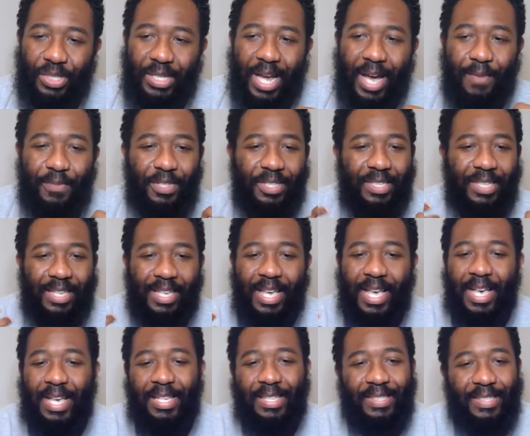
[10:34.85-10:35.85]
and obviously
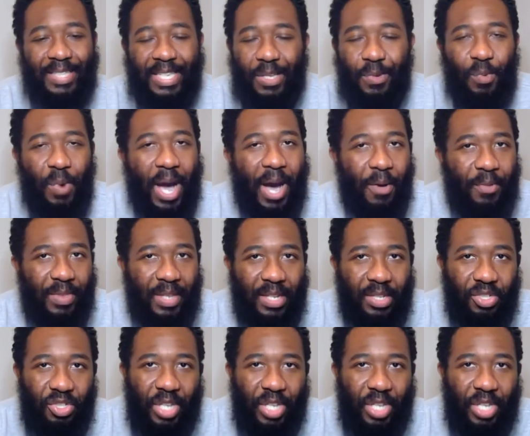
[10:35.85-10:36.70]
see how things